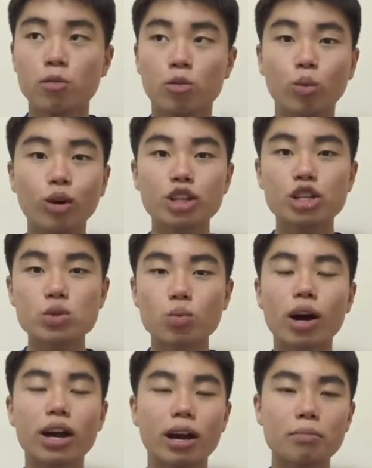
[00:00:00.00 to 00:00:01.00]
which is
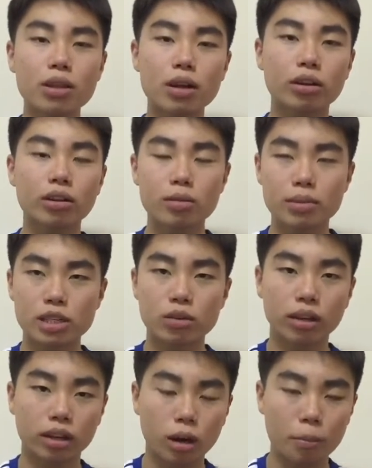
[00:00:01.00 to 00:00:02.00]
why I'm not going to be
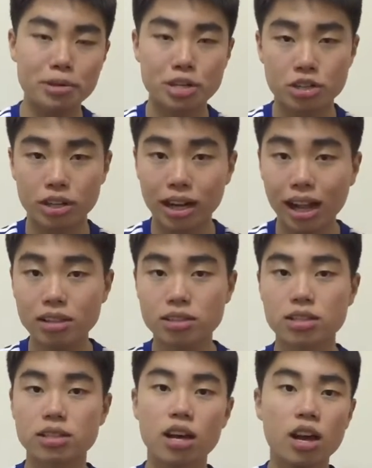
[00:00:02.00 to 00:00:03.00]
doing an opposition
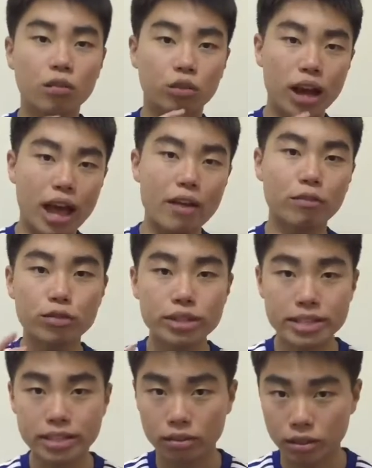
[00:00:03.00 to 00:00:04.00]
analysis for every
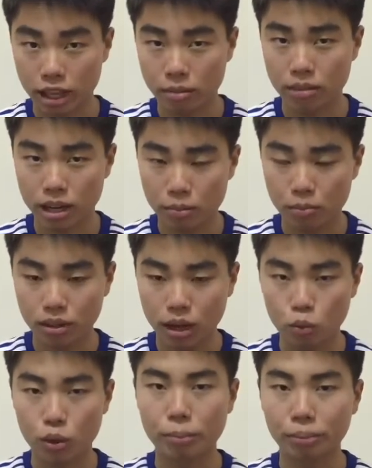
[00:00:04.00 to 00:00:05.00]
single game
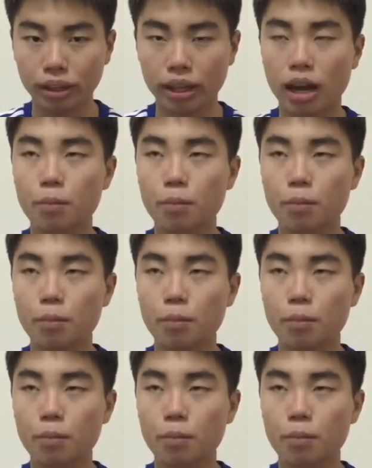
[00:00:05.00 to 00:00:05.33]
that we play.